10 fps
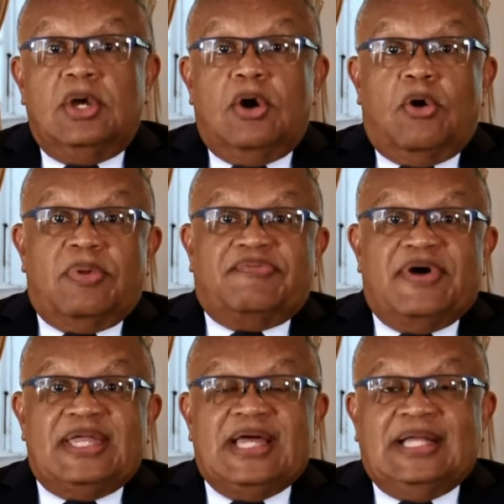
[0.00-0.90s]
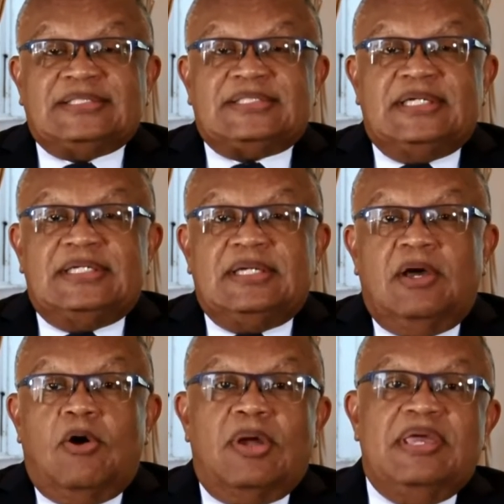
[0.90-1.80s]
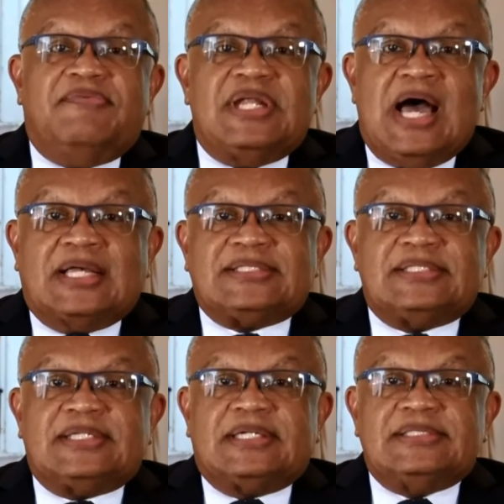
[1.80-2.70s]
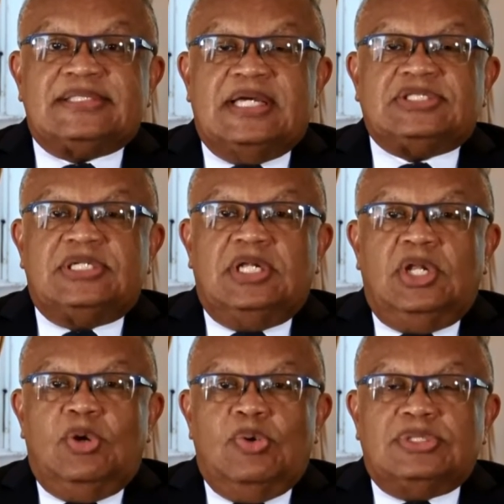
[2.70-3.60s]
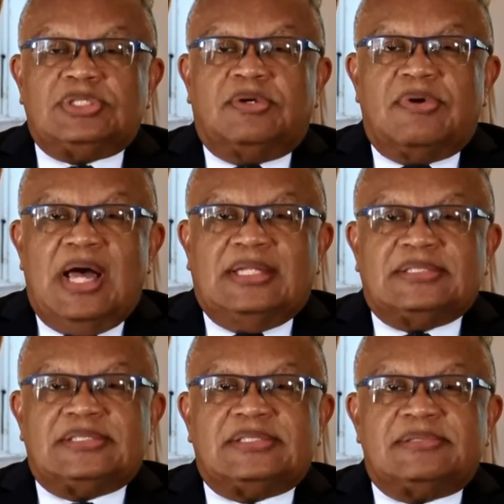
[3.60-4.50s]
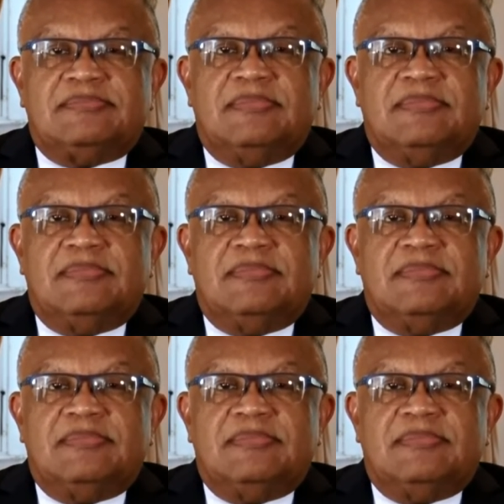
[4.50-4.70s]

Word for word: or refinancing or even access to concessional loans and grants,